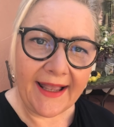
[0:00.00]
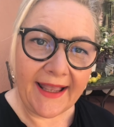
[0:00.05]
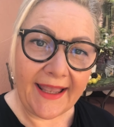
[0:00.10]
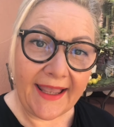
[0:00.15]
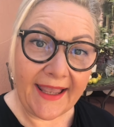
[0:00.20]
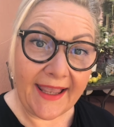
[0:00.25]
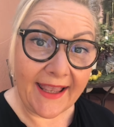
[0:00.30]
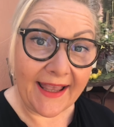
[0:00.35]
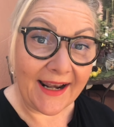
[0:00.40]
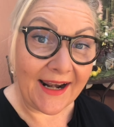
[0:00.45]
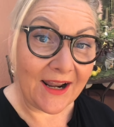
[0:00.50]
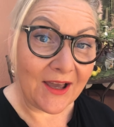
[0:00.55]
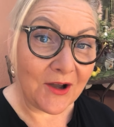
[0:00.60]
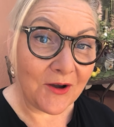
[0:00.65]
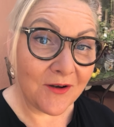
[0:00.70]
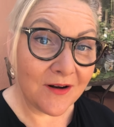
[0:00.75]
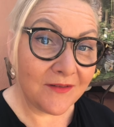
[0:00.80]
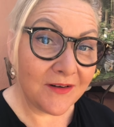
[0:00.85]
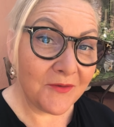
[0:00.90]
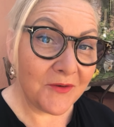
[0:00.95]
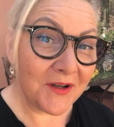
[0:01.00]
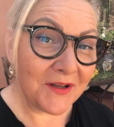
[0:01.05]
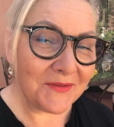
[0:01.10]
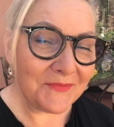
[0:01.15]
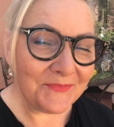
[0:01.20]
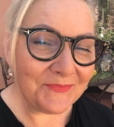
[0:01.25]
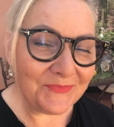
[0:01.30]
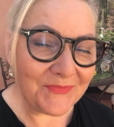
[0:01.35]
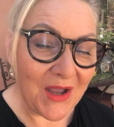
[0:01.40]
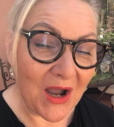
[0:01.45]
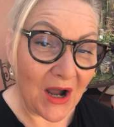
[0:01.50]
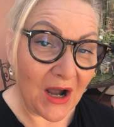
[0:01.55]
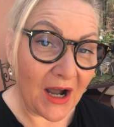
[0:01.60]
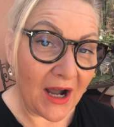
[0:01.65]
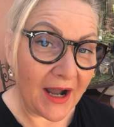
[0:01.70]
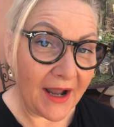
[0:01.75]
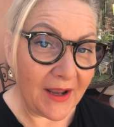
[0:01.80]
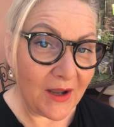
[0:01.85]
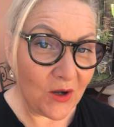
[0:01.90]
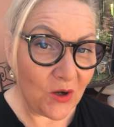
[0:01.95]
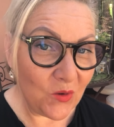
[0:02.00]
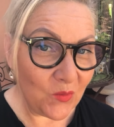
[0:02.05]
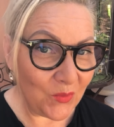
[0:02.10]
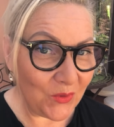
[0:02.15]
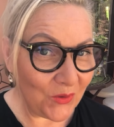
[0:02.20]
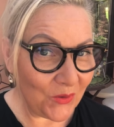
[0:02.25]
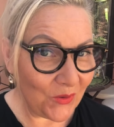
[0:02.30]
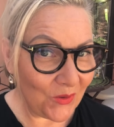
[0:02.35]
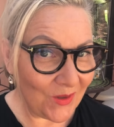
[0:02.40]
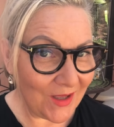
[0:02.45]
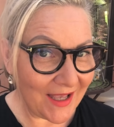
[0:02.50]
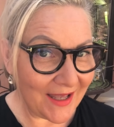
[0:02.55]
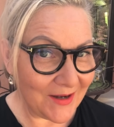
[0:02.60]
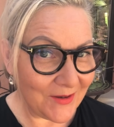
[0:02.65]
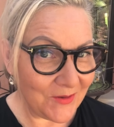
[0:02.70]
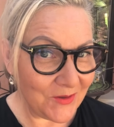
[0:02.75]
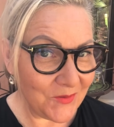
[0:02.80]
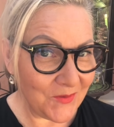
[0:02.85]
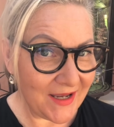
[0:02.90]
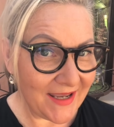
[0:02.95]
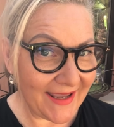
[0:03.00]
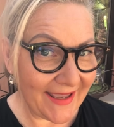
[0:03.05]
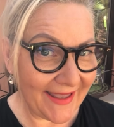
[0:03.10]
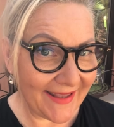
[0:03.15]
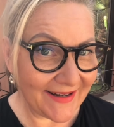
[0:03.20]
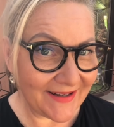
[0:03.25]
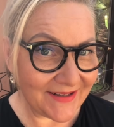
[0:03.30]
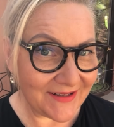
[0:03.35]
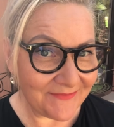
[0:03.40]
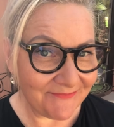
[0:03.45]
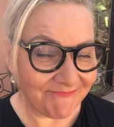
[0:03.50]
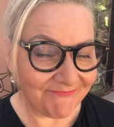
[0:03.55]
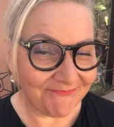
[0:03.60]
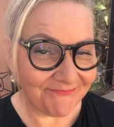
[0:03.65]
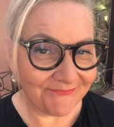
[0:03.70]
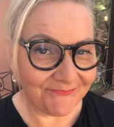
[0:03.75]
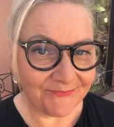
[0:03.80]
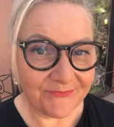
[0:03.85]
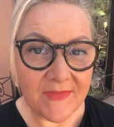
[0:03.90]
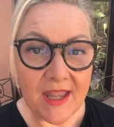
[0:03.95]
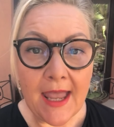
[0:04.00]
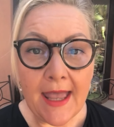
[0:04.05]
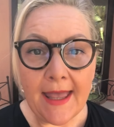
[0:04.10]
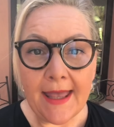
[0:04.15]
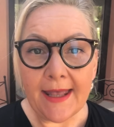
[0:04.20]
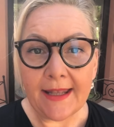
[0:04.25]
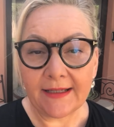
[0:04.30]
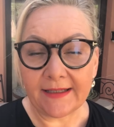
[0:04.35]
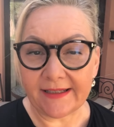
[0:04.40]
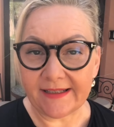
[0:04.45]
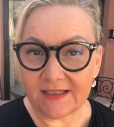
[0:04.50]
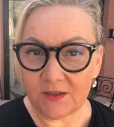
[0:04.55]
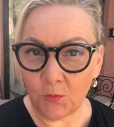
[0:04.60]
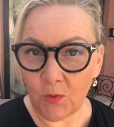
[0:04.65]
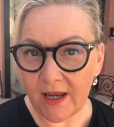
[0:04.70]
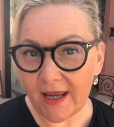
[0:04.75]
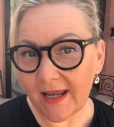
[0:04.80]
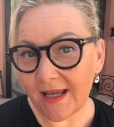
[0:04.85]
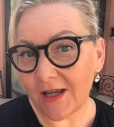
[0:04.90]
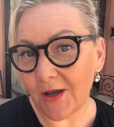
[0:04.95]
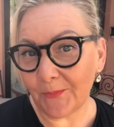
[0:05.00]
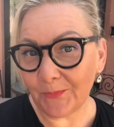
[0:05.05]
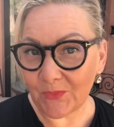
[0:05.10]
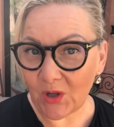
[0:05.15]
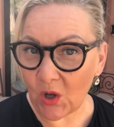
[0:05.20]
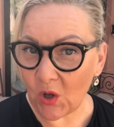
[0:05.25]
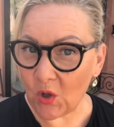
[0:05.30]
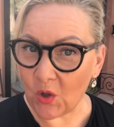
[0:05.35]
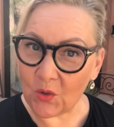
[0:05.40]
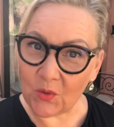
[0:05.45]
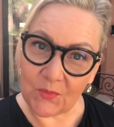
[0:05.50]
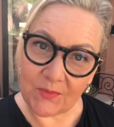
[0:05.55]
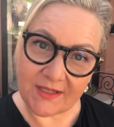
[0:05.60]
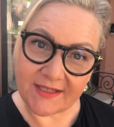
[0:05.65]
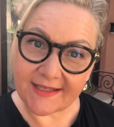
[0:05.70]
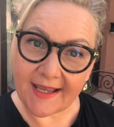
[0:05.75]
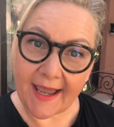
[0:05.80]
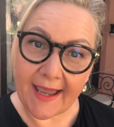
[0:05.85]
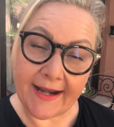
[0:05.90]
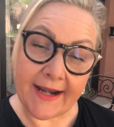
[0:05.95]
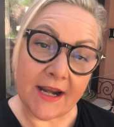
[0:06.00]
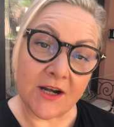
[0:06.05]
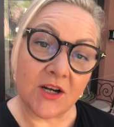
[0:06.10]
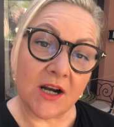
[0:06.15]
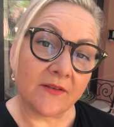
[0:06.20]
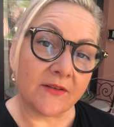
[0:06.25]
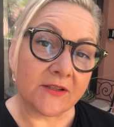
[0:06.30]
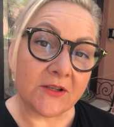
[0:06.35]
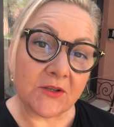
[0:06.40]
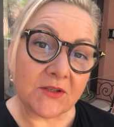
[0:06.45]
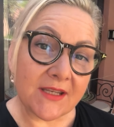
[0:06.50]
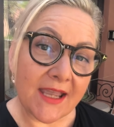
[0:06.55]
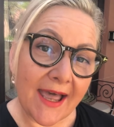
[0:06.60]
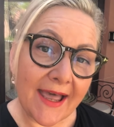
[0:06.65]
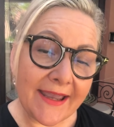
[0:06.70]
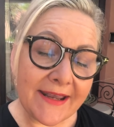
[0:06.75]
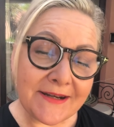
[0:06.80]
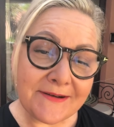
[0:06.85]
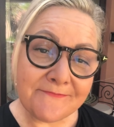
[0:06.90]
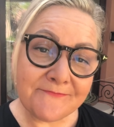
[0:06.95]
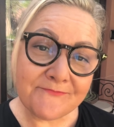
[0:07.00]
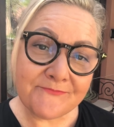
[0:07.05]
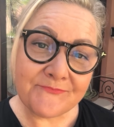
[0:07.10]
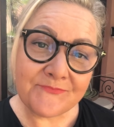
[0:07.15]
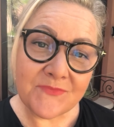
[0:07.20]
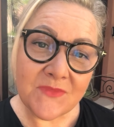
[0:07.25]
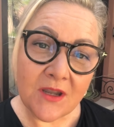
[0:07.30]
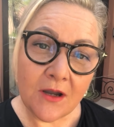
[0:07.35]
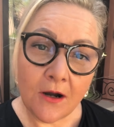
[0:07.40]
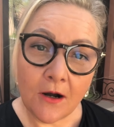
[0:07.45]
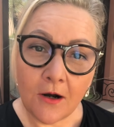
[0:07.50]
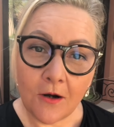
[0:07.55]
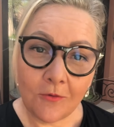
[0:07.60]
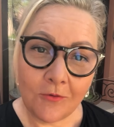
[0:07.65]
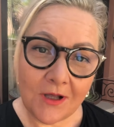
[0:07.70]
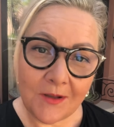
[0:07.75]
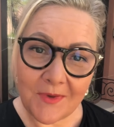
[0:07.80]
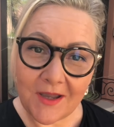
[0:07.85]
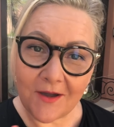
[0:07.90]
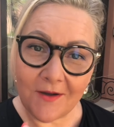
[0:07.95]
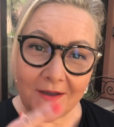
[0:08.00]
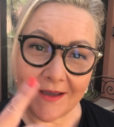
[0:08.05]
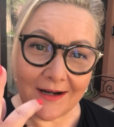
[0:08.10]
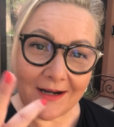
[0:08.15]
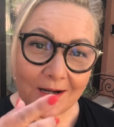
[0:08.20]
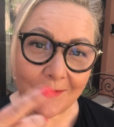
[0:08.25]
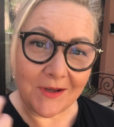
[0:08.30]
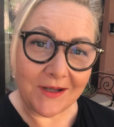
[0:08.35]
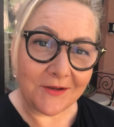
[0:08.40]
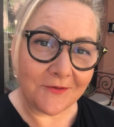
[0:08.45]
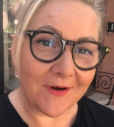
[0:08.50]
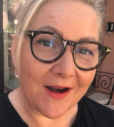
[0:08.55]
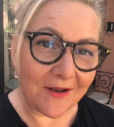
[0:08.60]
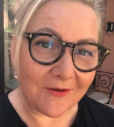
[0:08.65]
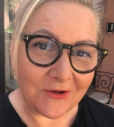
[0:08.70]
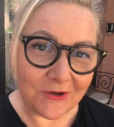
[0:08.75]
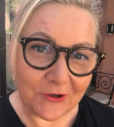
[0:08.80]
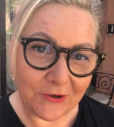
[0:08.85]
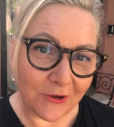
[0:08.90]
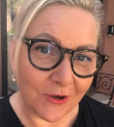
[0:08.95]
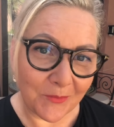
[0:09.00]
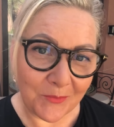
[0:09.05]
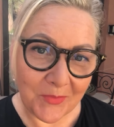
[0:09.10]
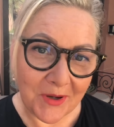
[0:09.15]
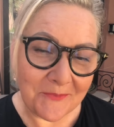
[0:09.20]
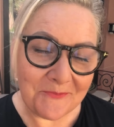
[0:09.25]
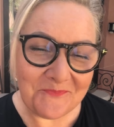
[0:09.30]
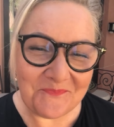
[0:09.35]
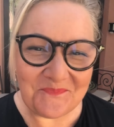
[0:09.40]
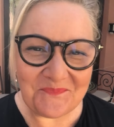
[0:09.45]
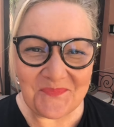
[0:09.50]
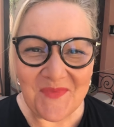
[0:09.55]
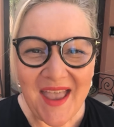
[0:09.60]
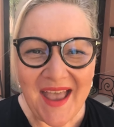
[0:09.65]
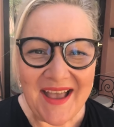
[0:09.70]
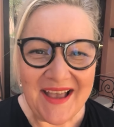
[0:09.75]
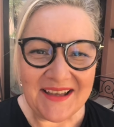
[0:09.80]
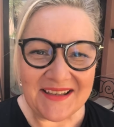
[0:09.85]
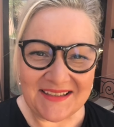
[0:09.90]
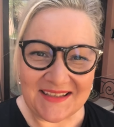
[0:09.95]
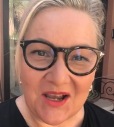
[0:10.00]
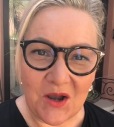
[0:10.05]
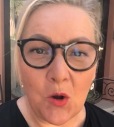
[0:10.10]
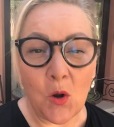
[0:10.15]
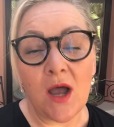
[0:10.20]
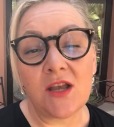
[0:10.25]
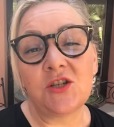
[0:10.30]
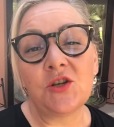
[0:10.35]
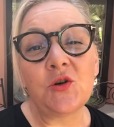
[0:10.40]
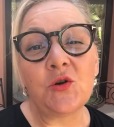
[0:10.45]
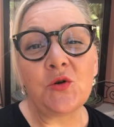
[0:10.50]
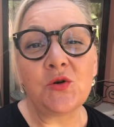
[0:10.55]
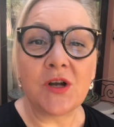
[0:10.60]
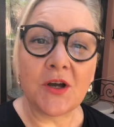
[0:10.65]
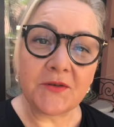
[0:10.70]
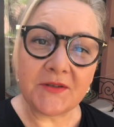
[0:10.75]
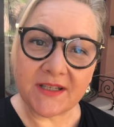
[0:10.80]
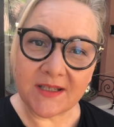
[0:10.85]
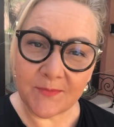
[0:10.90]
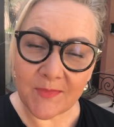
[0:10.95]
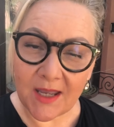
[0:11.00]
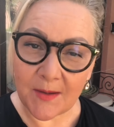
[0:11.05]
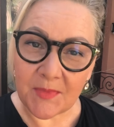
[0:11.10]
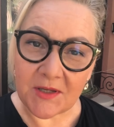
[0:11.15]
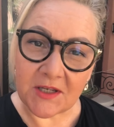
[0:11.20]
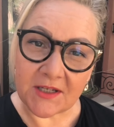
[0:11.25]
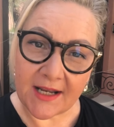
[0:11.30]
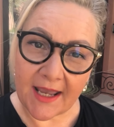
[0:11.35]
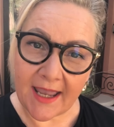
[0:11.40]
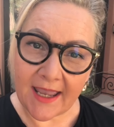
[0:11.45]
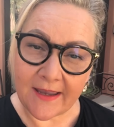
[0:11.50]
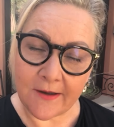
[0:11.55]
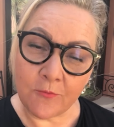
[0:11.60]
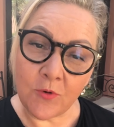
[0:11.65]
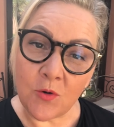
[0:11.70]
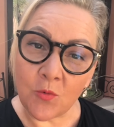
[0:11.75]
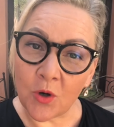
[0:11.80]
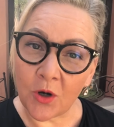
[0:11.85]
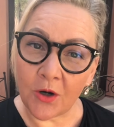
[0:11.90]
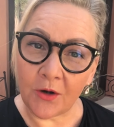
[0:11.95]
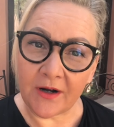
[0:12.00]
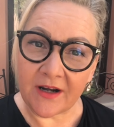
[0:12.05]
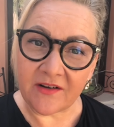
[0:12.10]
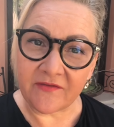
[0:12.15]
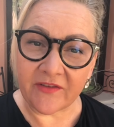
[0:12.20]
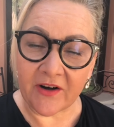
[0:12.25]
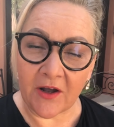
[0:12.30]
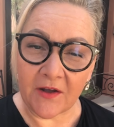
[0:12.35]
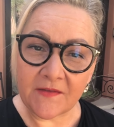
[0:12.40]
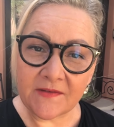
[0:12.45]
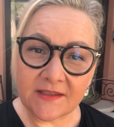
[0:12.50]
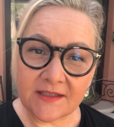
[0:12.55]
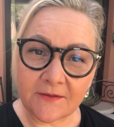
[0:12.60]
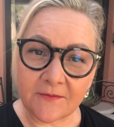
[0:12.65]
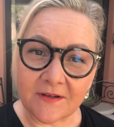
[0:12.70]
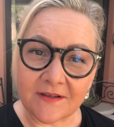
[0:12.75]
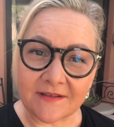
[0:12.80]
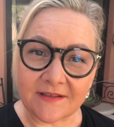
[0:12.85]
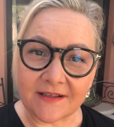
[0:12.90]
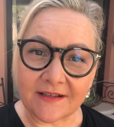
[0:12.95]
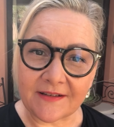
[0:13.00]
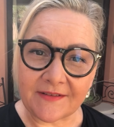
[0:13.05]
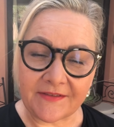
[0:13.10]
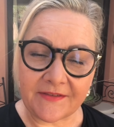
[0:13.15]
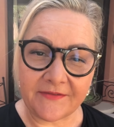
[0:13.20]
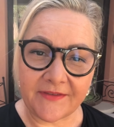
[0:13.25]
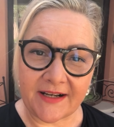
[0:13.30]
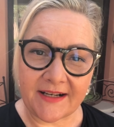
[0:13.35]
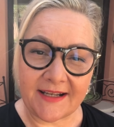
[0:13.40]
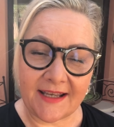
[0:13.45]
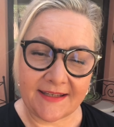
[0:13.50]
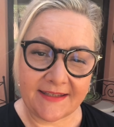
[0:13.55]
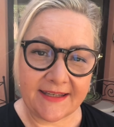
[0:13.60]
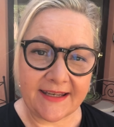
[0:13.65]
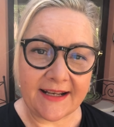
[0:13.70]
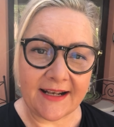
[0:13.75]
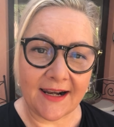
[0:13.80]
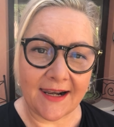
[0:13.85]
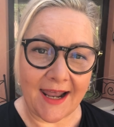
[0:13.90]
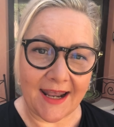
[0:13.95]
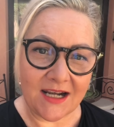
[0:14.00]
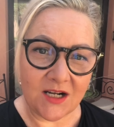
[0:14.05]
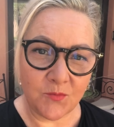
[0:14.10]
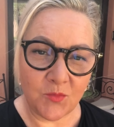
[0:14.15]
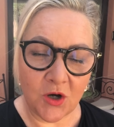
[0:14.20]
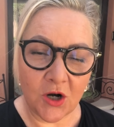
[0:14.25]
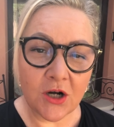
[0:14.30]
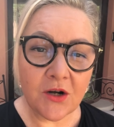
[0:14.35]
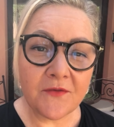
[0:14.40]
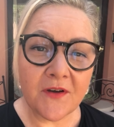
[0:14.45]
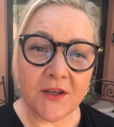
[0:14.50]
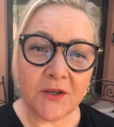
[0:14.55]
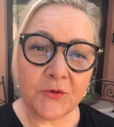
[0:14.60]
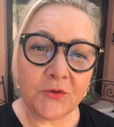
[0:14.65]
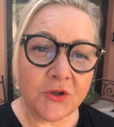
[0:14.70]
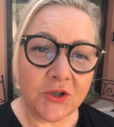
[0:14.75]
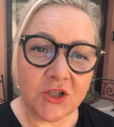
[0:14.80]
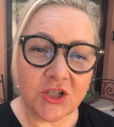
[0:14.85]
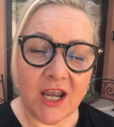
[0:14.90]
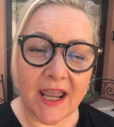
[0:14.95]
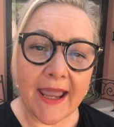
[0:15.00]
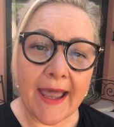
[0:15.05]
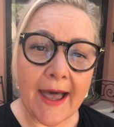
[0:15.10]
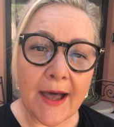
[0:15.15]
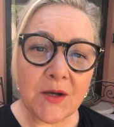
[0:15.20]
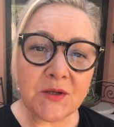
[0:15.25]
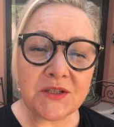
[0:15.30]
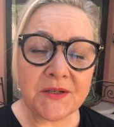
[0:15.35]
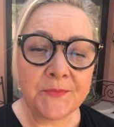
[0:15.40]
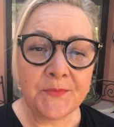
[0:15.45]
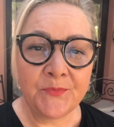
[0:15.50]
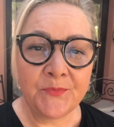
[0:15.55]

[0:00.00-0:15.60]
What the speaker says: Hello everyone, I hope you all had a good weekend. This week on Design&Travel Guide, we'll be going a little bit around Europe. So as you noticed maybe today, we were in France. There was a fantastic landmark for you to check out.